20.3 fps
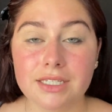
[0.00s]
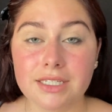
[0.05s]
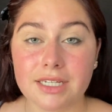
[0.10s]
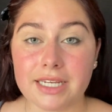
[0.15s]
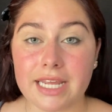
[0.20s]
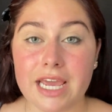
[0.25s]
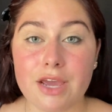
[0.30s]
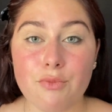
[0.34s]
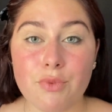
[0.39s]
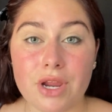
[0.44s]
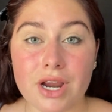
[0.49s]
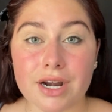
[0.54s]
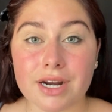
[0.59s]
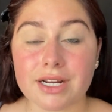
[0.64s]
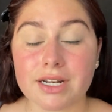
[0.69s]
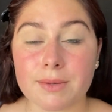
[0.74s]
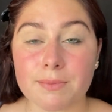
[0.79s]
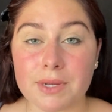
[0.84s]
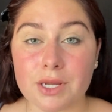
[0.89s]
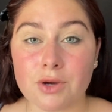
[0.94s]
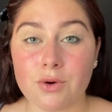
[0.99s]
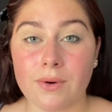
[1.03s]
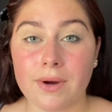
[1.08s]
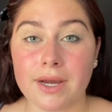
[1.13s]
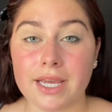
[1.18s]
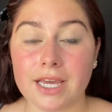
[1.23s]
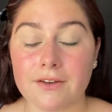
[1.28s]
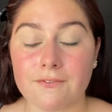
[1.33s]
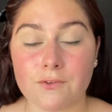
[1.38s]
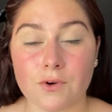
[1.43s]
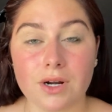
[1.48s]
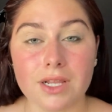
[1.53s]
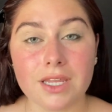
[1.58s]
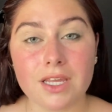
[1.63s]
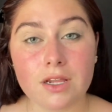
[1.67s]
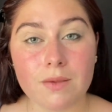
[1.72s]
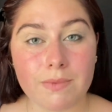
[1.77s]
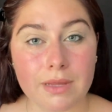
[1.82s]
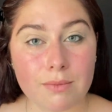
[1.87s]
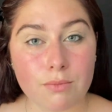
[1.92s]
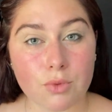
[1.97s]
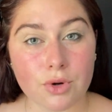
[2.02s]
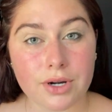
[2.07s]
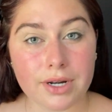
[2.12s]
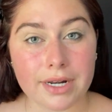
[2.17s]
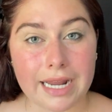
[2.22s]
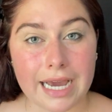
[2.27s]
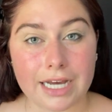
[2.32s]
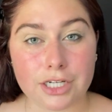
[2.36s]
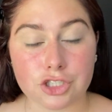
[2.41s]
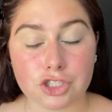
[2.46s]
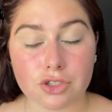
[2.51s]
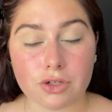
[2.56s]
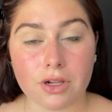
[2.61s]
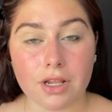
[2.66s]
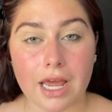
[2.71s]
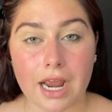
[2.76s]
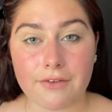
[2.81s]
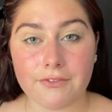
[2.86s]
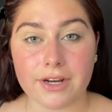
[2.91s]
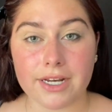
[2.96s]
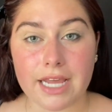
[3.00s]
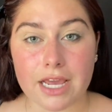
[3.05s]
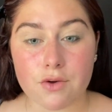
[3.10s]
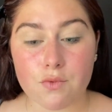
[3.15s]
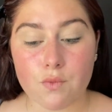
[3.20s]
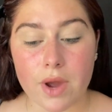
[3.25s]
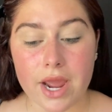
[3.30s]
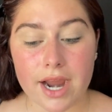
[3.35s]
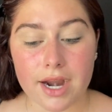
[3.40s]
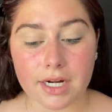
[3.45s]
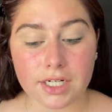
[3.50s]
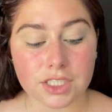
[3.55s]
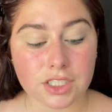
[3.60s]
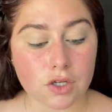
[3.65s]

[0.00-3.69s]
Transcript: Today we are going to be going in for a little bit more natural everyday wear.